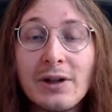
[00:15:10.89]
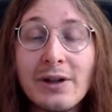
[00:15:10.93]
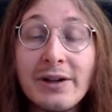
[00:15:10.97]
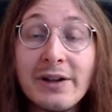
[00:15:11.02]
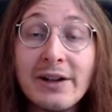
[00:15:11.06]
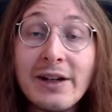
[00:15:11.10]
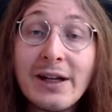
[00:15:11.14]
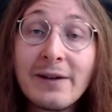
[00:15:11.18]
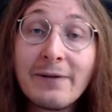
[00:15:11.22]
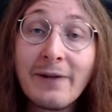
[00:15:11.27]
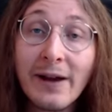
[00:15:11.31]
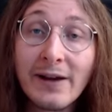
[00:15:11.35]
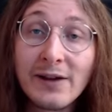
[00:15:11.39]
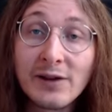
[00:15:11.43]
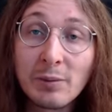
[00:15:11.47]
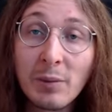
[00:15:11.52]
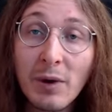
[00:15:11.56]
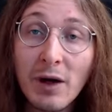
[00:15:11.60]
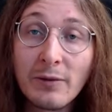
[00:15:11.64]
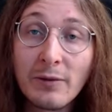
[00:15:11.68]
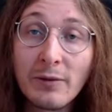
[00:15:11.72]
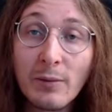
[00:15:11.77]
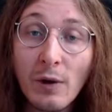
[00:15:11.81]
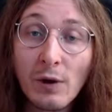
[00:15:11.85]
defense
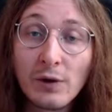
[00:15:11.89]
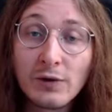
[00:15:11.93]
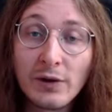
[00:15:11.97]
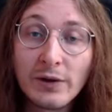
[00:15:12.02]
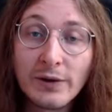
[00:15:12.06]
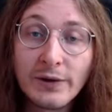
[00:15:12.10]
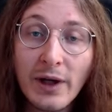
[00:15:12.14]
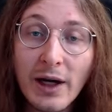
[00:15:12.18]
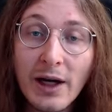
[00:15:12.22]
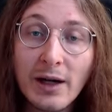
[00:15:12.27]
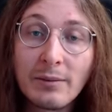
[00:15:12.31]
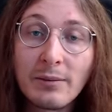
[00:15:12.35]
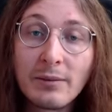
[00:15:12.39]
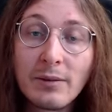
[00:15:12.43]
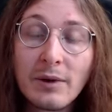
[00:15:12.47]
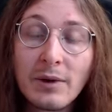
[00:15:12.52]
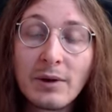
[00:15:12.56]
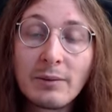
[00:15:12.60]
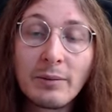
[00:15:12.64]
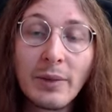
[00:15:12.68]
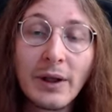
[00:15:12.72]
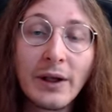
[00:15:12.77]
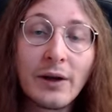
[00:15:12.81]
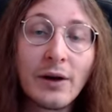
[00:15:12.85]
buff most of the time,
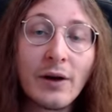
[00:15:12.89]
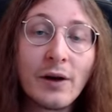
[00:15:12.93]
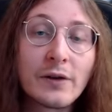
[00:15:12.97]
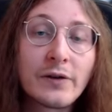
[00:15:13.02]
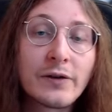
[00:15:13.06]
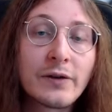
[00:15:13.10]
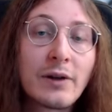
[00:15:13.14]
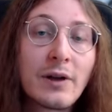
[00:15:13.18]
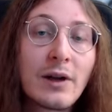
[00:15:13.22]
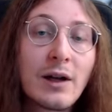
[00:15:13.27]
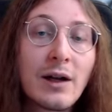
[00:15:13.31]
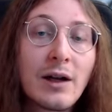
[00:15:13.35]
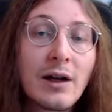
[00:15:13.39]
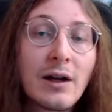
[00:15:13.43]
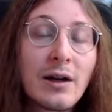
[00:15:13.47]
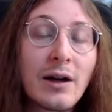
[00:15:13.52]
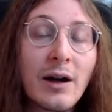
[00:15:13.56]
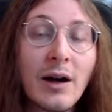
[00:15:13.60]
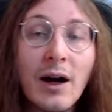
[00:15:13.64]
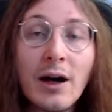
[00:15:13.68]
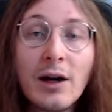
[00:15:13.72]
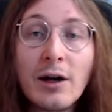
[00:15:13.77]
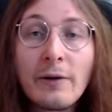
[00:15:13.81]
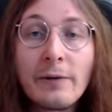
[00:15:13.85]
because
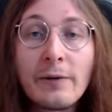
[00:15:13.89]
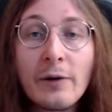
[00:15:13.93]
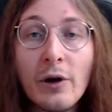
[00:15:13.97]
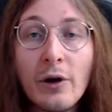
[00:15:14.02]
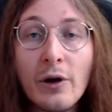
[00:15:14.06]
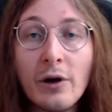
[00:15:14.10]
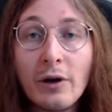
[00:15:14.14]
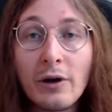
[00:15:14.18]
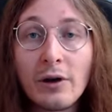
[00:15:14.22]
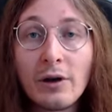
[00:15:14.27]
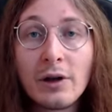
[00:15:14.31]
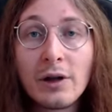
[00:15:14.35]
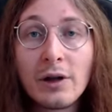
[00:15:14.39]
all of your,